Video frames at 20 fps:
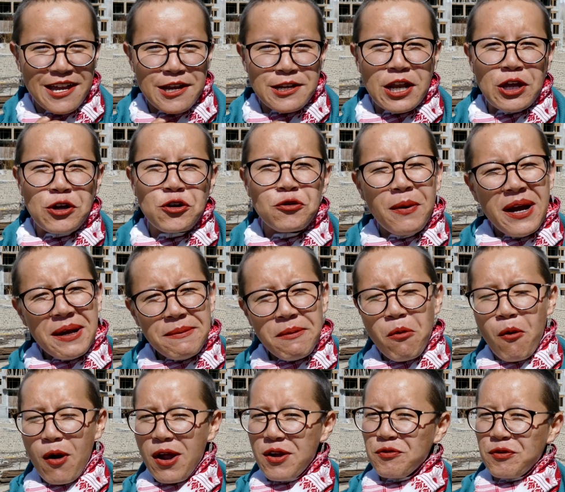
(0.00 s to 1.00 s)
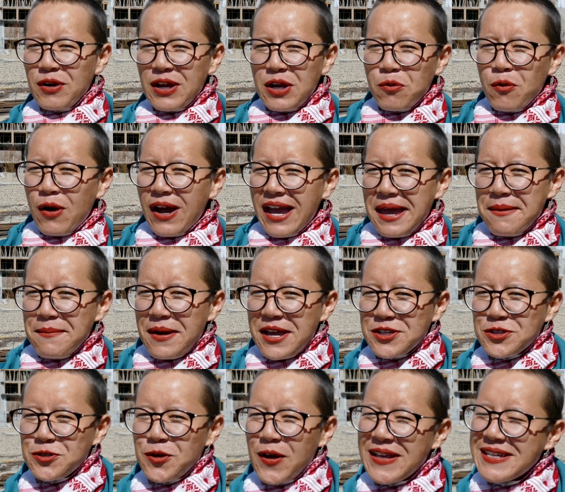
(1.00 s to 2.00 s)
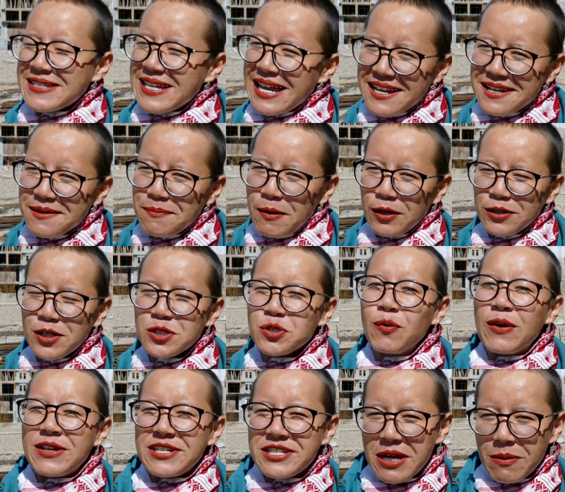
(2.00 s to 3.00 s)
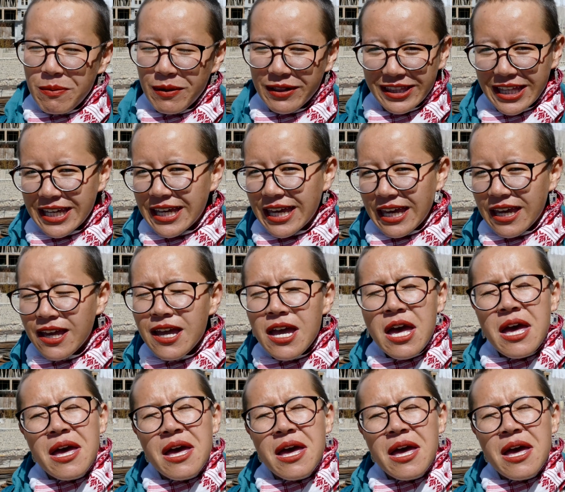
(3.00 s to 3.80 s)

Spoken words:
Now you might be wondering why am I so excited about this vegetable thingy,